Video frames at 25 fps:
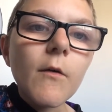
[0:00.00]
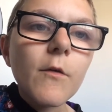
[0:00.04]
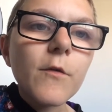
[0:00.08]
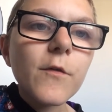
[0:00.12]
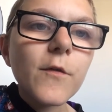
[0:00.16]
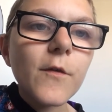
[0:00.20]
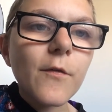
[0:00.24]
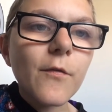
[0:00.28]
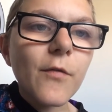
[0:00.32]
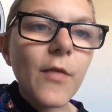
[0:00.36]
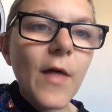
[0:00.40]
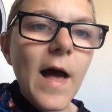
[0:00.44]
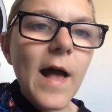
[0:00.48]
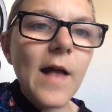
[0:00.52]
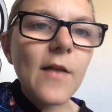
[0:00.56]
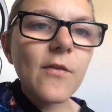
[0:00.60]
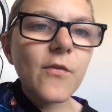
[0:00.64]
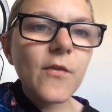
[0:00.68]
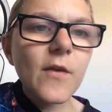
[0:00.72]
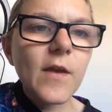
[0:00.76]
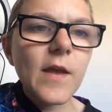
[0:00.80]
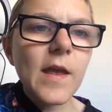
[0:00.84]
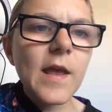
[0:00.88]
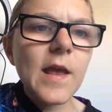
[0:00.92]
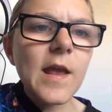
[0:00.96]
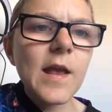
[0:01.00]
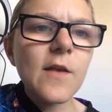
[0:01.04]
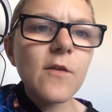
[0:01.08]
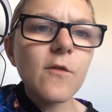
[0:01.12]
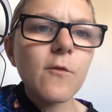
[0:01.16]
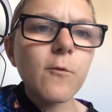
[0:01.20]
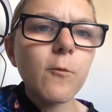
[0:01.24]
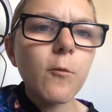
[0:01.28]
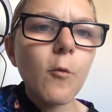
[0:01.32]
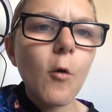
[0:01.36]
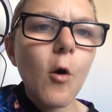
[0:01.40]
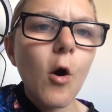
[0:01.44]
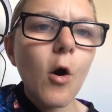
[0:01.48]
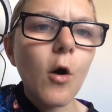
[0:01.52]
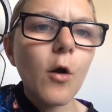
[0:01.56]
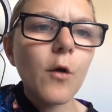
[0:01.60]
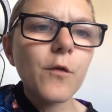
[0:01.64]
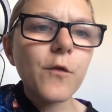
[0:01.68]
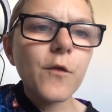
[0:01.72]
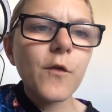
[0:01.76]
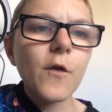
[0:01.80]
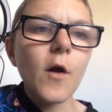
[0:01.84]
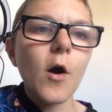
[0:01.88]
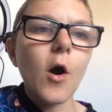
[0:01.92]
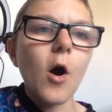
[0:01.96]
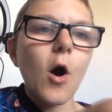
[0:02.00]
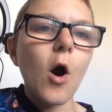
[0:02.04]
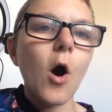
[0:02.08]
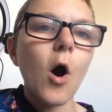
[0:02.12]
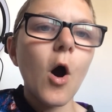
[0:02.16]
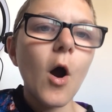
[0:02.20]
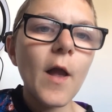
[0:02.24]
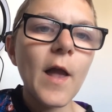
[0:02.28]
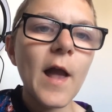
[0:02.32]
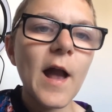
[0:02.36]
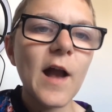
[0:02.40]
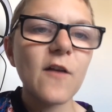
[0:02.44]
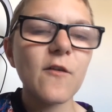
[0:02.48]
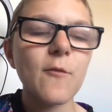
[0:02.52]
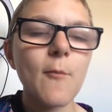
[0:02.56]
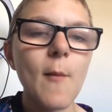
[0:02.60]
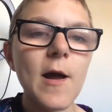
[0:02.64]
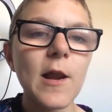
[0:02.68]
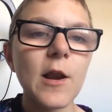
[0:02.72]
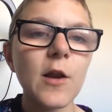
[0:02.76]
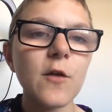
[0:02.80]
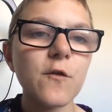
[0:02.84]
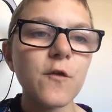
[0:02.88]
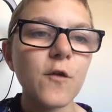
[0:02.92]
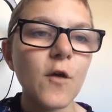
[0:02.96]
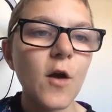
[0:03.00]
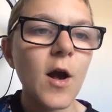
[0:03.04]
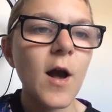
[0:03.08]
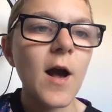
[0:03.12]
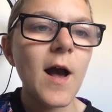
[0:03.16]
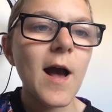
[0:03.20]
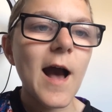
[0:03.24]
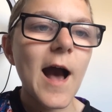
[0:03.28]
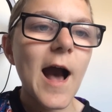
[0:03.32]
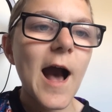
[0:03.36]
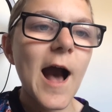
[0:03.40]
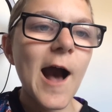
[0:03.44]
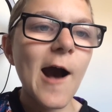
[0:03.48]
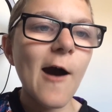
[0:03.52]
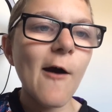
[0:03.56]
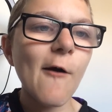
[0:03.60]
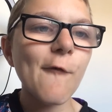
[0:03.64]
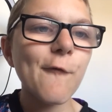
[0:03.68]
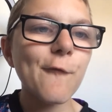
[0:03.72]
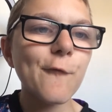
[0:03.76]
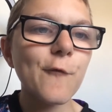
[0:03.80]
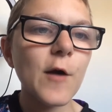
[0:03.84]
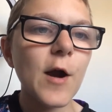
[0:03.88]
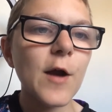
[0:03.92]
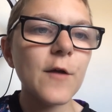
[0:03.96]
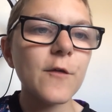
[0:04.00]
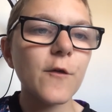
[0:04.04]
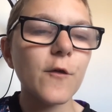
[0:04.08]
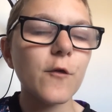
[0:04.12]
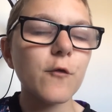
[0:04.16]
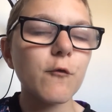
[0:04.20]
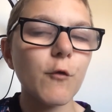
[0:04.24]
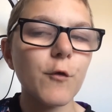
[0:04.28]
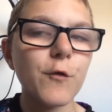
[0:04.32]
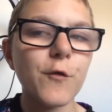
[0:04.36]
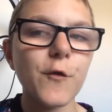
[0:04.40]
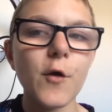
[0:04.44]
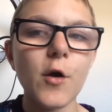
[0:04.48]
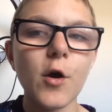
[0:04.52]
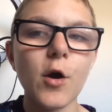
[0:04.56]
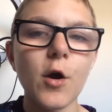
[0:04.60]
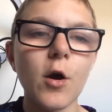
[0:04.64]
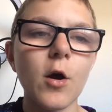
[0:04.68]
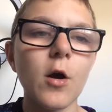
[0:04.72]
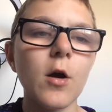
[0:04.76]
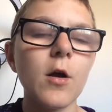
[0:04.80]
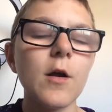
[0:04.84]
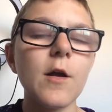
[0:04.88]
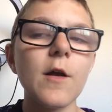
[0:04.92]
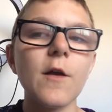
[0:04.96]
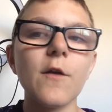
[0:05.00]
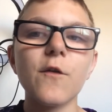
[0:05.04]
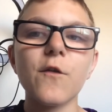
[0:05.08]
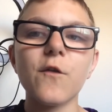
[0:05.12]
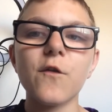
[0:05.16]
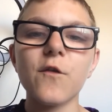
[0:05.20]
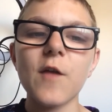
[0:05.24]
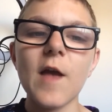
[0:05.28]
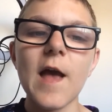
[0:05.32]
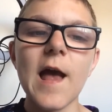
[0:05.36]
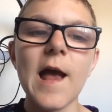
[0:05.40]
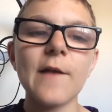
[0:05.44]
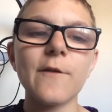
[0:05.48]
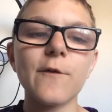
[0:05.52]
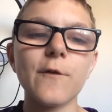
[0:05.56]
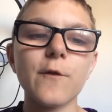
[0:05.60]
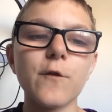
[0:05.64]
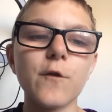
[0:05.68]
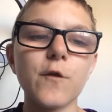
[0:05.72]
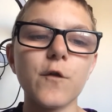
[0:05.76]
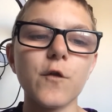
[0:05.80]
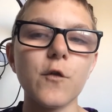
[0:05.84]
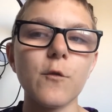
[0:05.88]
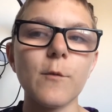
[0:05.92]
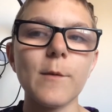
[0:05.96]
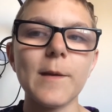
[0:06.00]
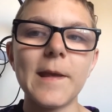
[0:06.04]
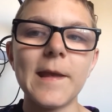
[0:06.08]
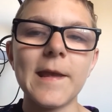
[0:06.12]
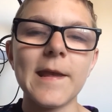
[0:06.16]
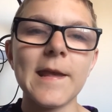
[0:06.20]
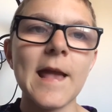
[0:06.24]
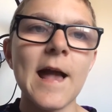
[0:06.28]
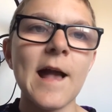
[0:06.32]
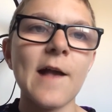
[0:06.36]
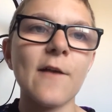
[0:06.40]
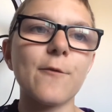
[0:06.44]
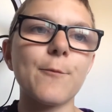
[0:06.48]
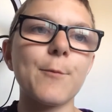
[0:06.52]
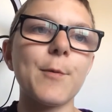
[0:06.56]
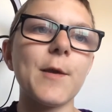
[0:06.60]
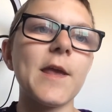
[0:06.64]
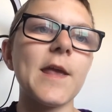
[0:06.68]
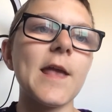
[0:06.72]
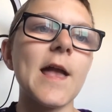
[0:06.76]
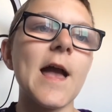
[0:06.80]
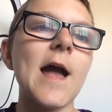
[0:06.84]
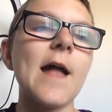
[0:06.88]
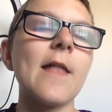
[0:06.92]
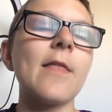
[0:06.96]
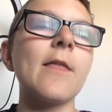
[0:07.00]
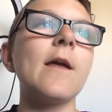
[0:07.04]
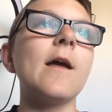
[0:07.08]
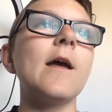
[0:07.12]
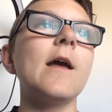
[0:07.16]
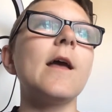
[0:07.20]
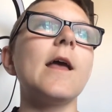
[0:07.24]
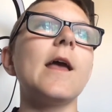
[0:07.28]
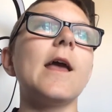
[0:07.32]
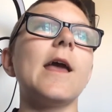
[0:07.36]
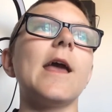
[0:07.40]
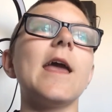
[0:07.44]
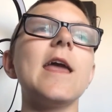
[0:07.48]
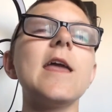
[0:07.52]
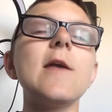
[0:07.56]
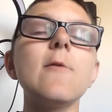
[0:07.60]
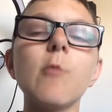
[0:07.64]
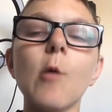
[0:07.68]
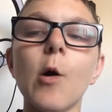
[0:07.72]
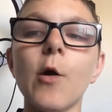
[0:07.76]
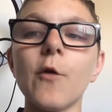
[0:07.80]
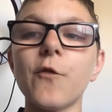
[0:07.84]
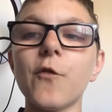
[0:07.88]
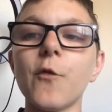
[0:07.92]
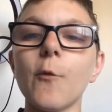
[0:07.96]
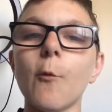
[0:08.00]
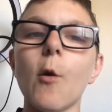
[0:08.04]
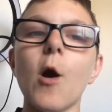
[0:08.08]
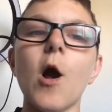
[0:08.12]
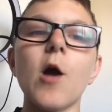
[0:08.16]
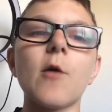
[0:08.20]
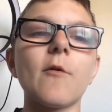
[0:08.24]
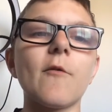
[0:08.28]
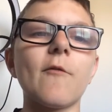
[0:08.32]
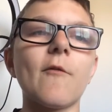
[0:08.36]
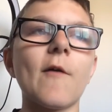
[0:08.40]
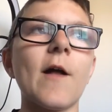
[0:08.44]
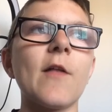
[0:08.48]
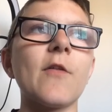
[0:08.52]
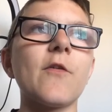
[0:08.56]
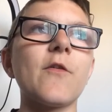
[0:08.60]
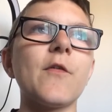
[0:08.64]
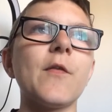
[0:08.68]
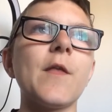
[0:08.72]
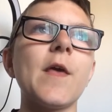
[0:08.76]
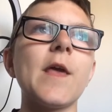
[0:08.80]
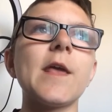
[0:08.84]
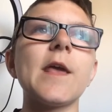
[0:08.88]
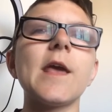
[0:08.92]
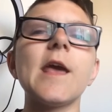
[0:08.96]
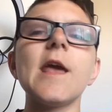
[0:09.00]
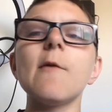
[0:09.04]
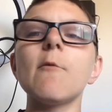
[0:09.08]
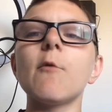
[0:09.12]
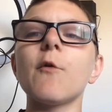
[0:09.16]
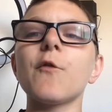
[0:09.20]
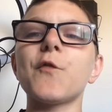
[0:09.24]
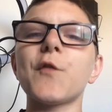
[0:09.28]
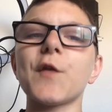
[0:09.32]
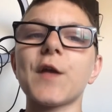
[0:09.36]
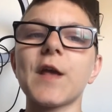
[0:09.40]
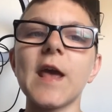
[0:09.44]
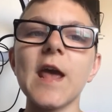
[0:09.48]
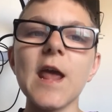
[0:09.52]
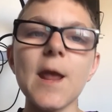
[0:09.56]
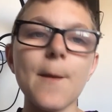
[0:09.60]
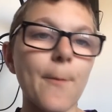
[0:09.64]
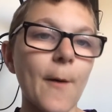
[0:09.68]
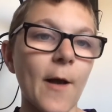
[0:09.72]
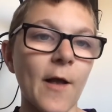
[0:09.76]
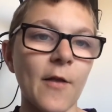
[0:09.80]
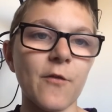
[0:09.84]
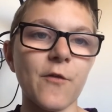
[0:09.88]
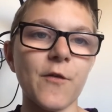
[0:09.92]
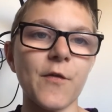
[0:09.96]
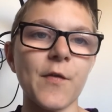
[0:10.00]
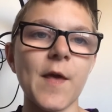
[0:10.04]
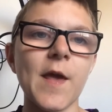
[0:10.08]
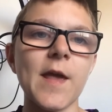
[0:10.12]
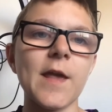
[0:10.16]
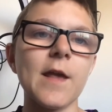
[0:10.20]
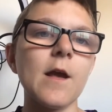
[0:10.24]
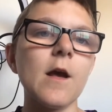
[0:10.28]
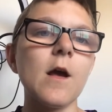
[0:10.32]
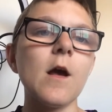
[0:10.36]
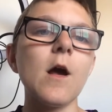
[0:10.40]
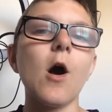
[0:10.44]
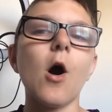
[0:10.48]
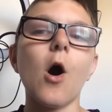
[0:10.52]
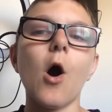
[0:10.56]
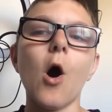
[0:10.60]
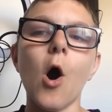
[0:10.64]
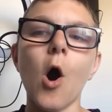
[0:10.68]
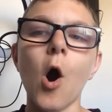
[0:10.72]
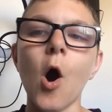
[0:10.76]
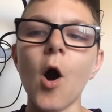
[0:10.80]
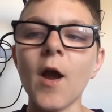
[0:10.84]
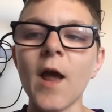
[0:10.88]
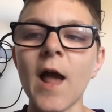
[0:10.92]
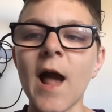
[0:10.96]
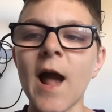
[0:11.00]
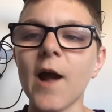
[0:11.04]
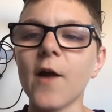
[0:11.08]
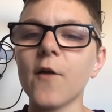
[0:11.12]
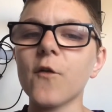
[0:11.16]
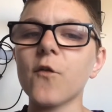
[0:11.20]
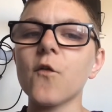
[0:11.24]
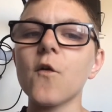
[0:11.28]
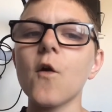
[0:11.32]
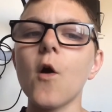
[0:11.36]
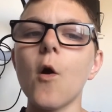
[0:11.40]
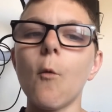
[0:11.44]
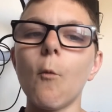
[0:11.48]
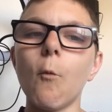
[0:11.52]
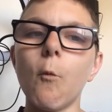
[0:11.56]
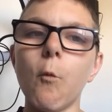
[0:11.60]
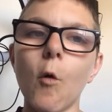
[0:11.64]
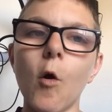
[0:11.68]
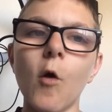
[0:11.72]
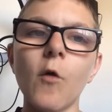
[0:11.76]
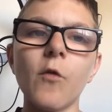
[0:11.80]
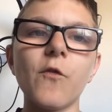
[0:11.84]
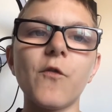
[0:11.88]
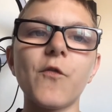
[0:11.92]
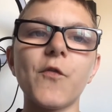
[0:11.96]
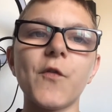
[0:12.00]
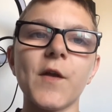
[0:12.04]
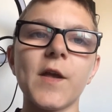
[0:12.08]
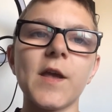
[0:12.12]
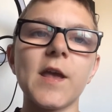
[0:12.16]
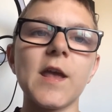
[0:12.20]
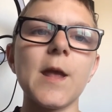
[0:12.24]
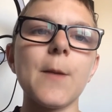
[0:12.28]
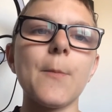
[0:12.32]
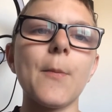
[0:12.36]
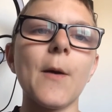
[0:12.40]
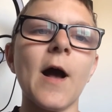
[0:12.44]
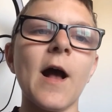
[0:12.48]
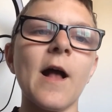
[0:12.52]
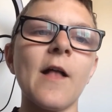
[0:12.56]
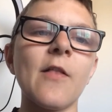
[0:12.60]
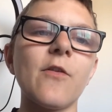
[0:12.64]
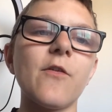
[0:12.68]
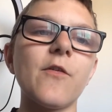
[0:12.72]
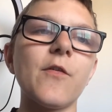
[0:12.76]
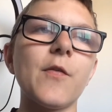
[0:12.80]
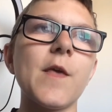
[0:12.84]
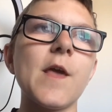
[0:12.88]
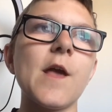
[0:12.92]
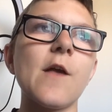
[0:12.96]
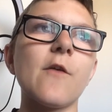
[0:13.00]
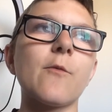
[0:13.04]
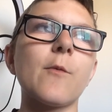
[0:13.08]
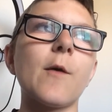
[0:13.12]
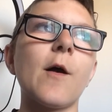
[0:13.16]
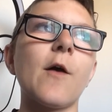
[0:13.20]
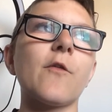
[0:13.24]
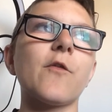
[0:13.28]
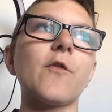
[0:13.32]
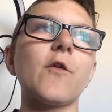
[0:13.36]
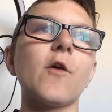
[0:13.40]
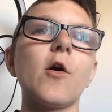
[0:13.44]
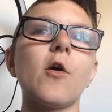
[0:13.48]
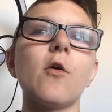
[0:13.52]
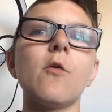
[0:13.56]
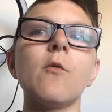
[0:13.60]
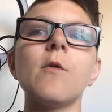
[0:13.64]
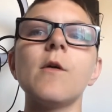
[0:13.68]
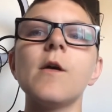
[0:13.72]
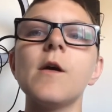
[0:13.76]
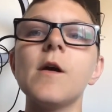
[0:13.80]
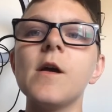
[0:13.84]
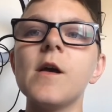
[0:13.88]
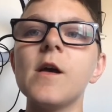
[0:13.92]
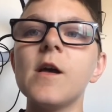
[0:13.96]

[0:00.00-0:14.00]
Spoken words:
So that is what Ajax manager Alfred Schreuder said to ESPN. He wants to work with Anthony. He wants to keep Anthony. Ajax wants to keep Anthony as well. So